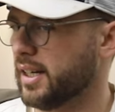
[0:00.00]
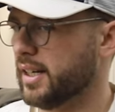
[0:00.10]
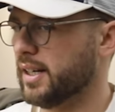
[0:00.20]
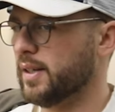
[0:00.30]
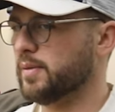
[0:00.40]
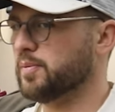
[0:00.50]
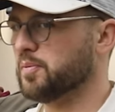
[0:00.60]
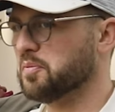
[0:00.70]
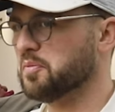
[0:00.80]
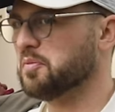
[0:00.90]
And
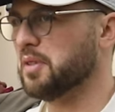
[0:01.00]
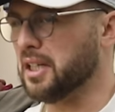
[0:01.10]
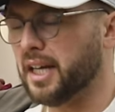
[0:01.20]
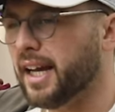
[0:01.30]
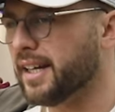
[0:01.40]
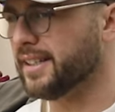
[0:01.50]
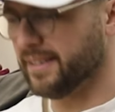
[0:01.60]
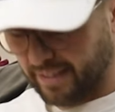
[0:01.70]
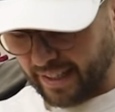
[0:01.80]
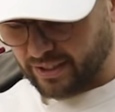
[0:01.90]
yeah,
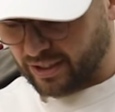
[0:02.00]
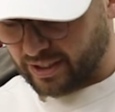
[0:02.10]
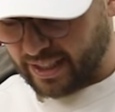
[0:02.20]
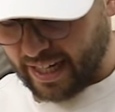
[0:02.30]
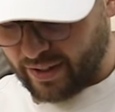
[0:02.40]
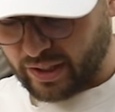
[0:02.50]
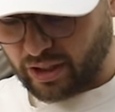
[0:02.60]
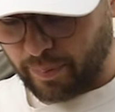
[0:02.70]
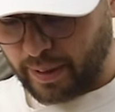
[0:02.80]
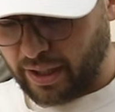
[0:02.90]
let's just see how this
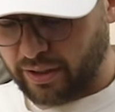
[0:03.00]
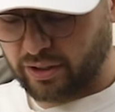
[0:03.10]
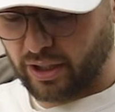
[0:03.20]
topic goes.